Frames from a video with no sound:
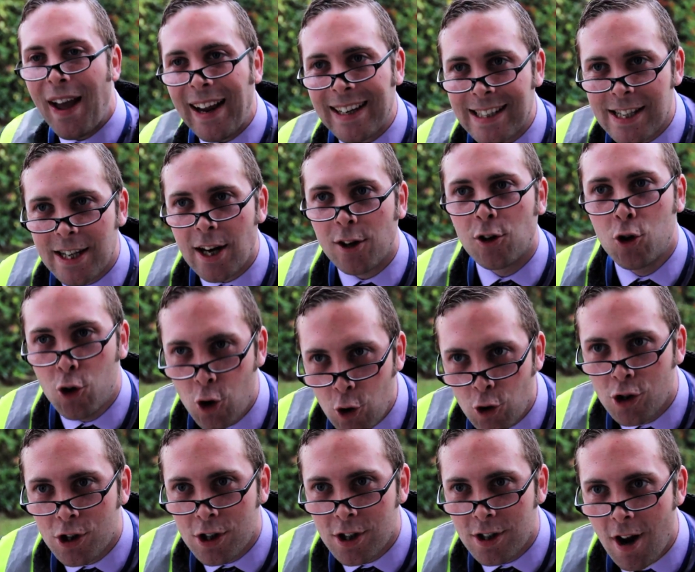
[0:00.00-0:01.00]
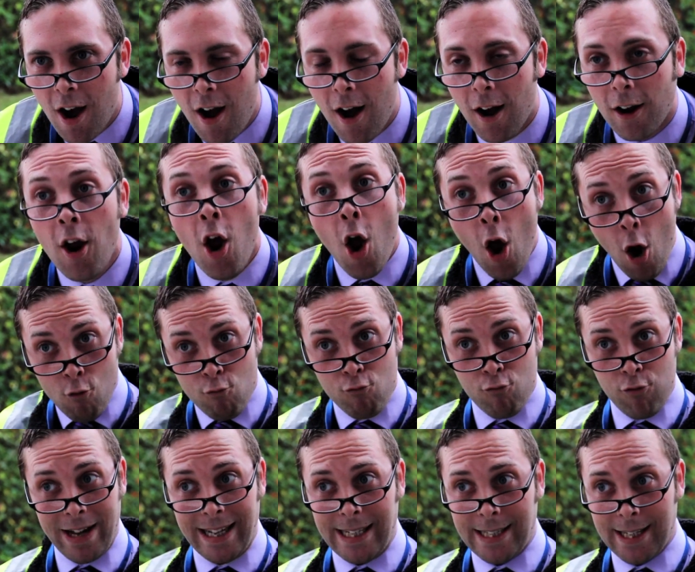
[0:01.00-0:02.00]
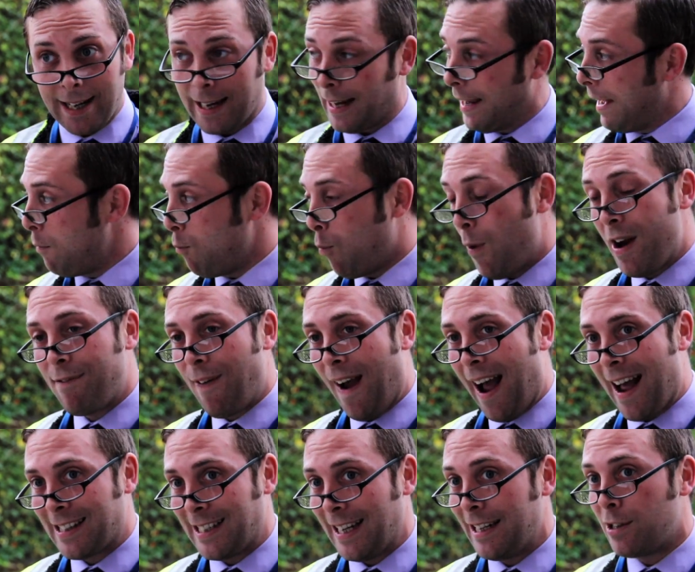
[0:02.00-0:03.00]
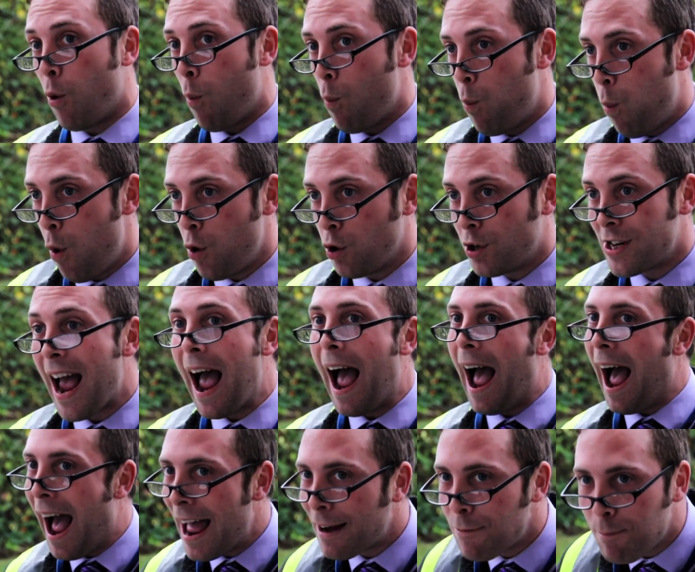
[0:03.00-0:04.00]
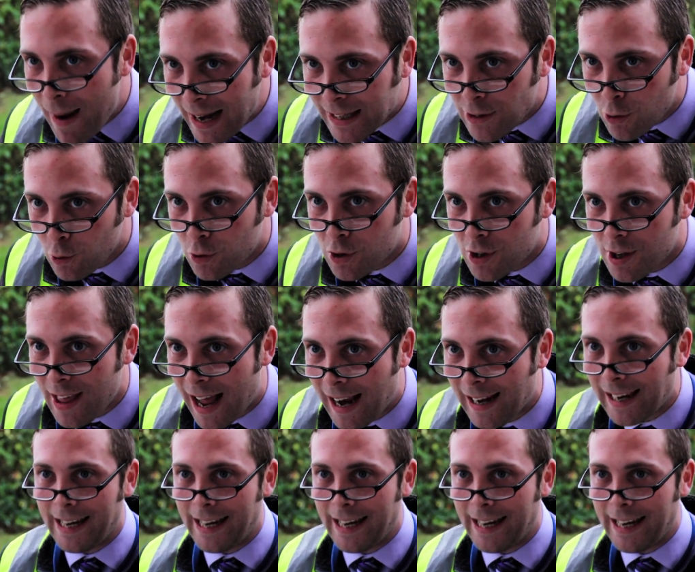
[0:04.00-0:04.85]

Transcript: That's a good start. And recently, we've added wood and metals to that